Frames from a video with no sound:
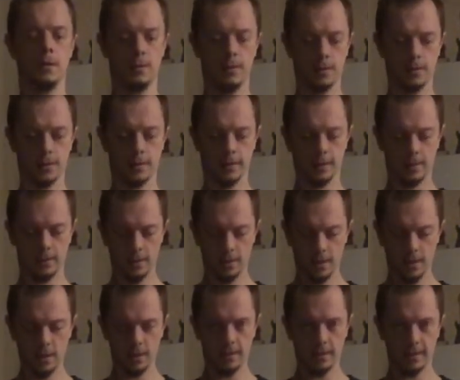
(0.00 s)
Okay,
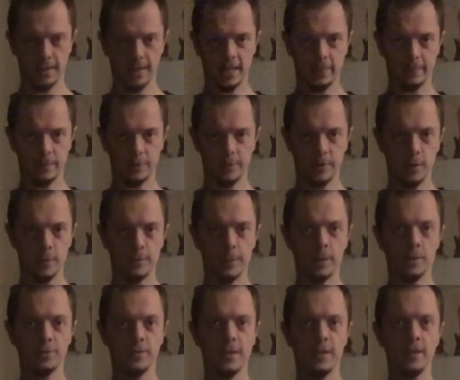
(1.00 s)
then keeping your elbows
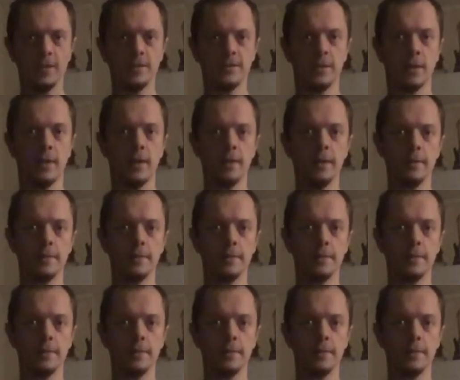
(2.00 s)
in tight.